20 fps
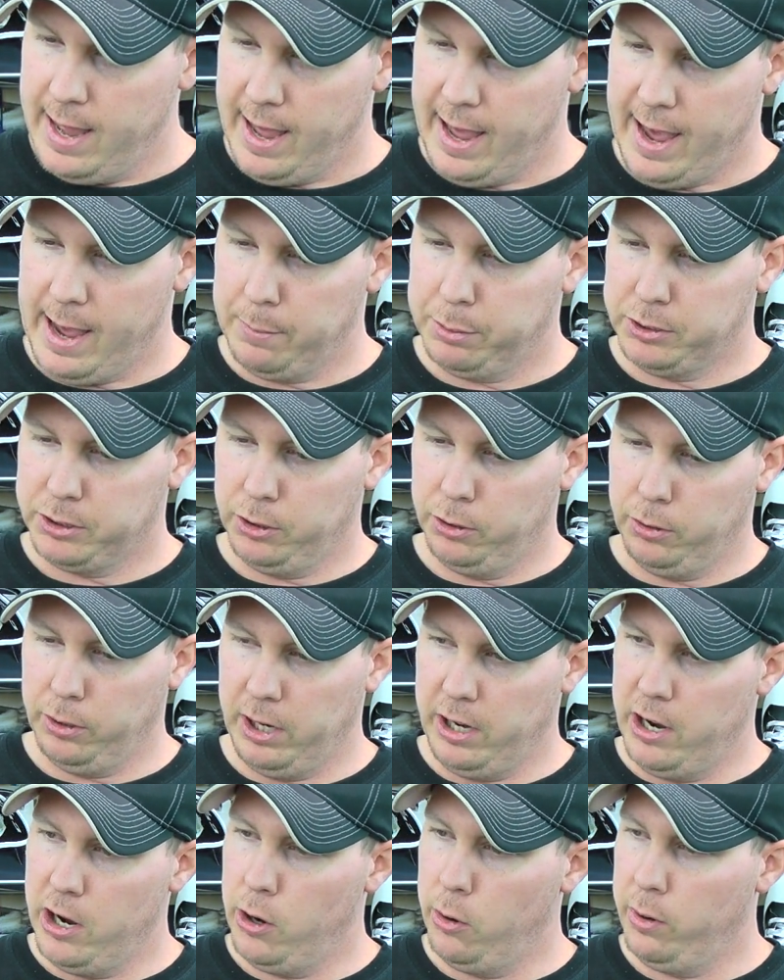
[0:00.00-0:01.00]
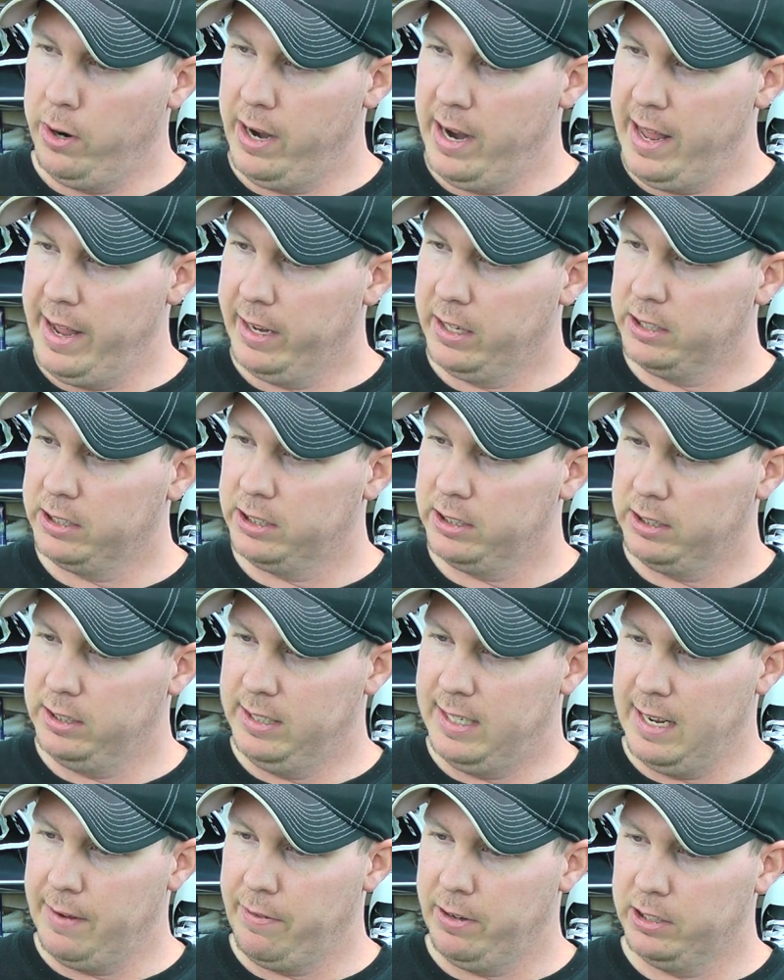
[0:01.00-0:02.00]
absolutely no nicks,
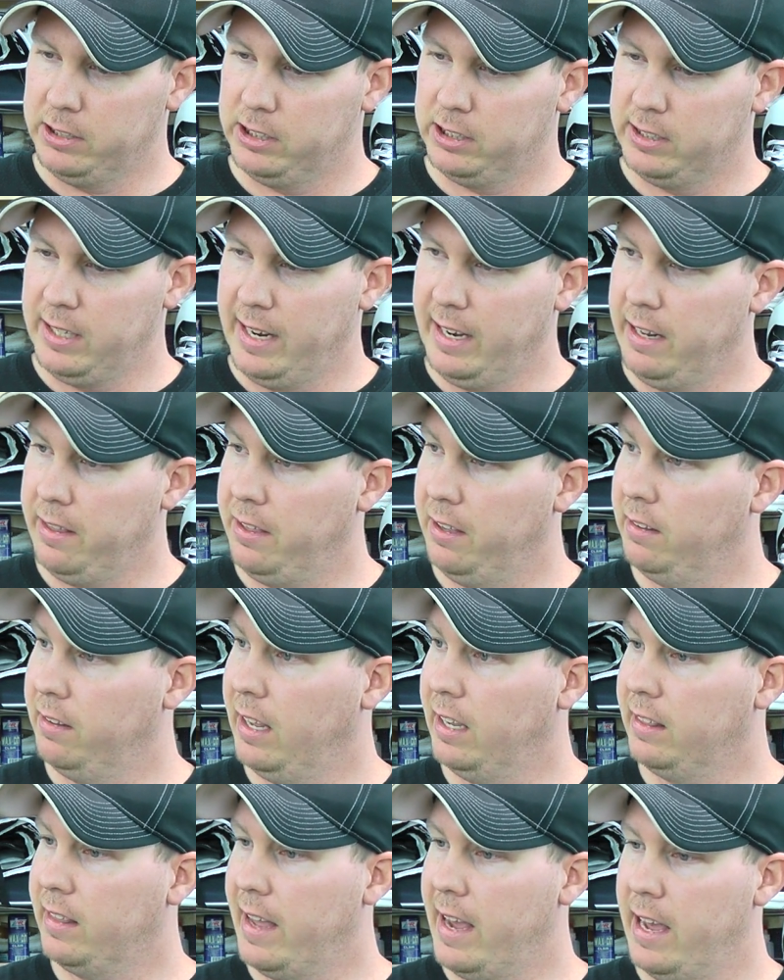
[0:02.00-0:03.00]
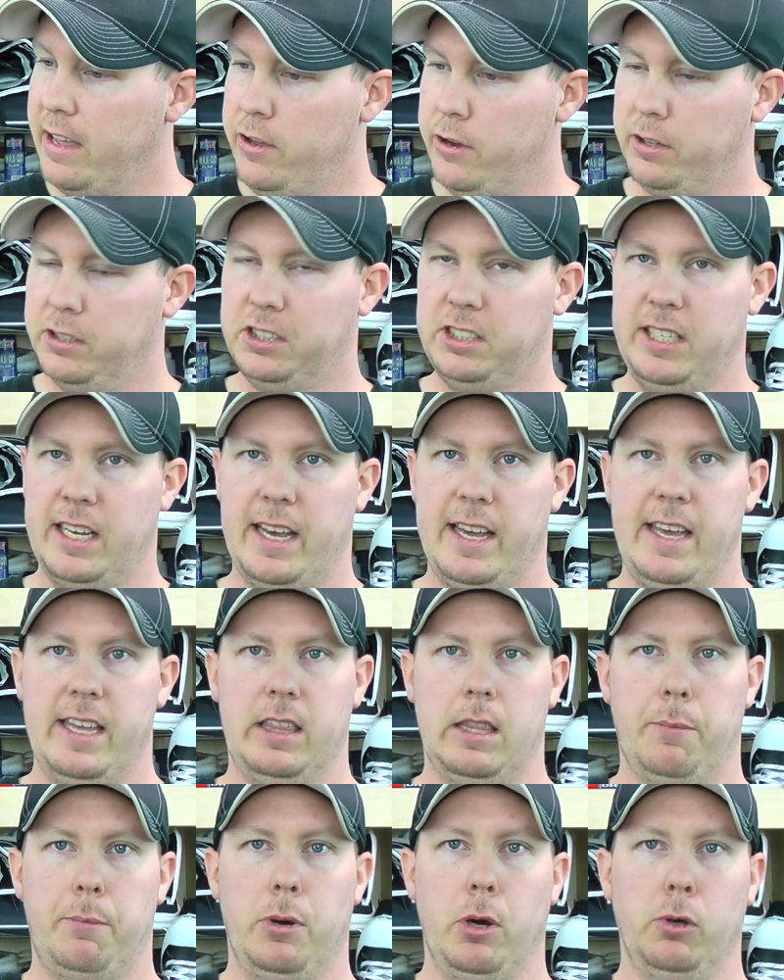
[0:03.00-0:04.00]
divots, anything like that. You can see I
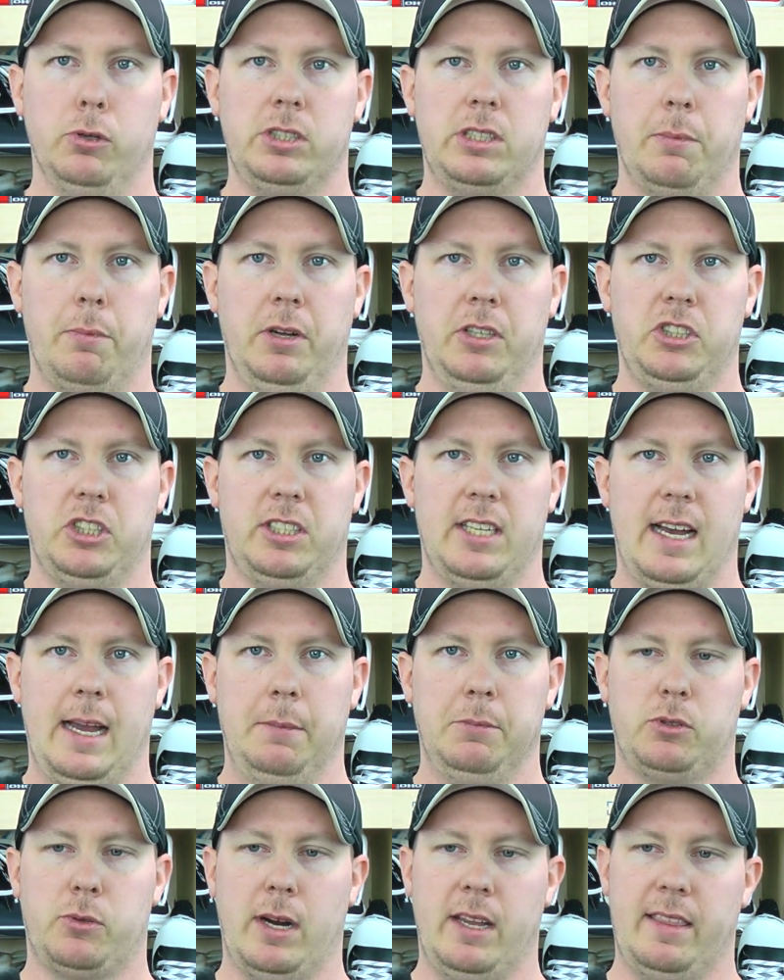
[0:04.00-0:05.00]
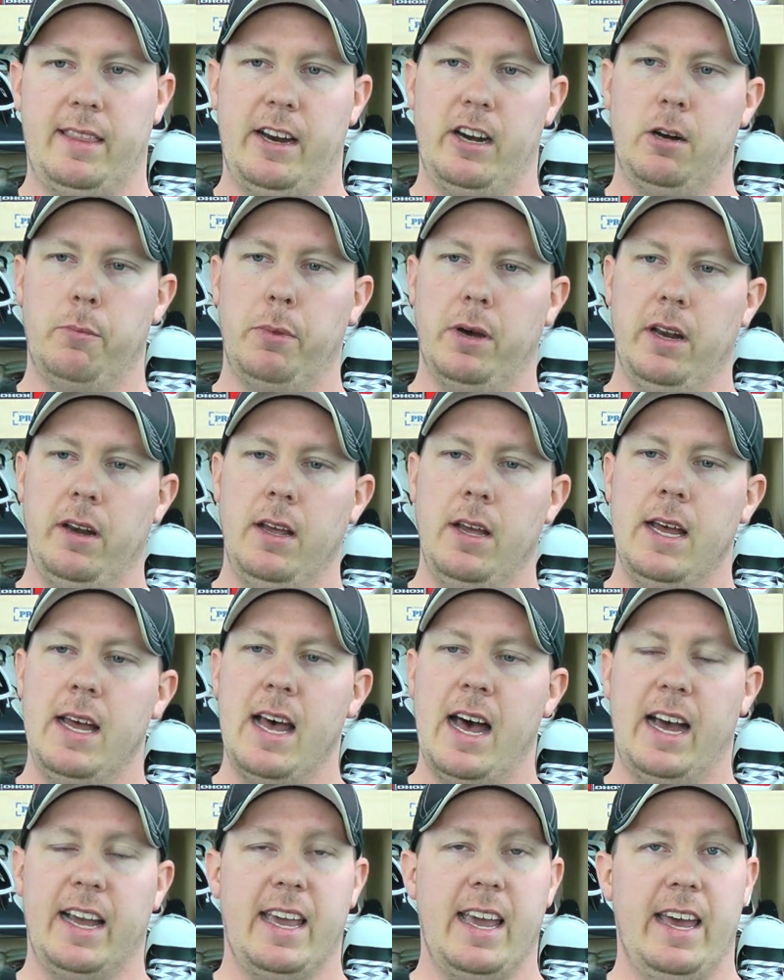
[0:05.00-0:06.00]
hit the post a bunch of times right there, but
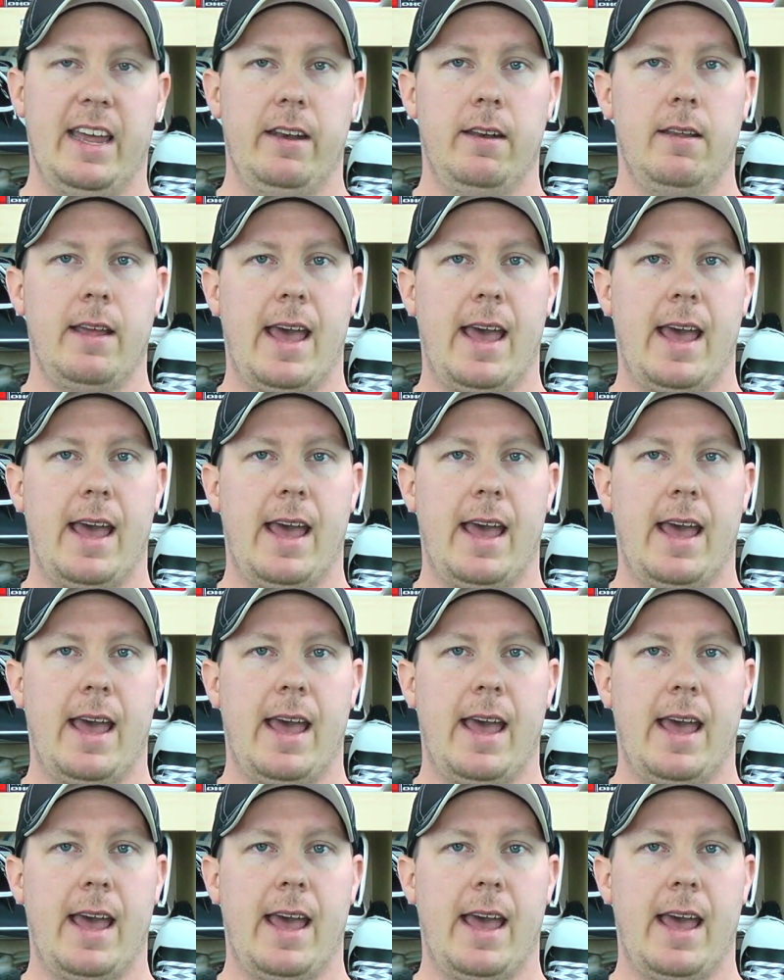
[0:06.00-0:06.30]
again,